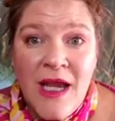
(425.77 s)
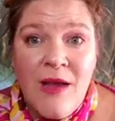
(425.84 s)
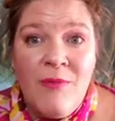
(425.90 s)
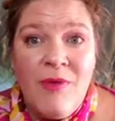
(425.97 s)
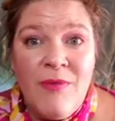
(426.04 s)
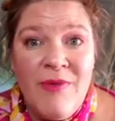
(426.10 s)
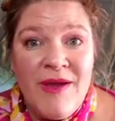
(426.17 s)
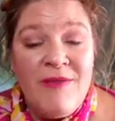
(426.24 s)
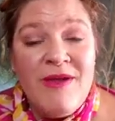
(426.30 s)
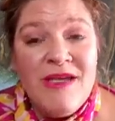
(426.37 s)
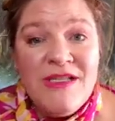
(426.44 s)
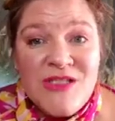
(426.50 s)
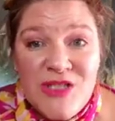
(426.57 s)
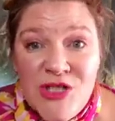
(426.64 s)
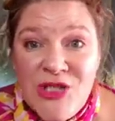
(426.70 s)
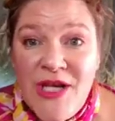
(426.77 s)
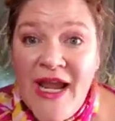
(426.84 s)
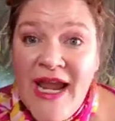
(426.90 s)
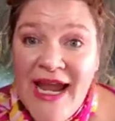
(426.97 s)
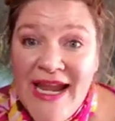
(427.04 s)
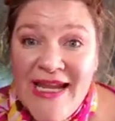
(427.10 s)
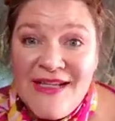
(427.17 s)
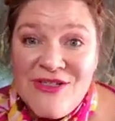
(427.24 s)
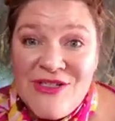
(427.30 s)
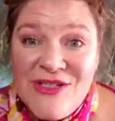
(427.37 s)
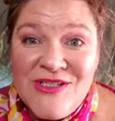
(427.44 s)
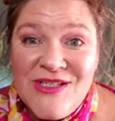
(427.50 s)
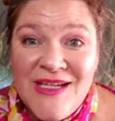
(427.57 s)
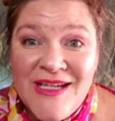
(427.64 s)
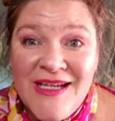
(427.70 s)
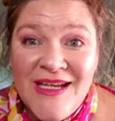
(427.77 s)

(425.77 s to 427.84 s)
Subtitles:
but maybe it's changed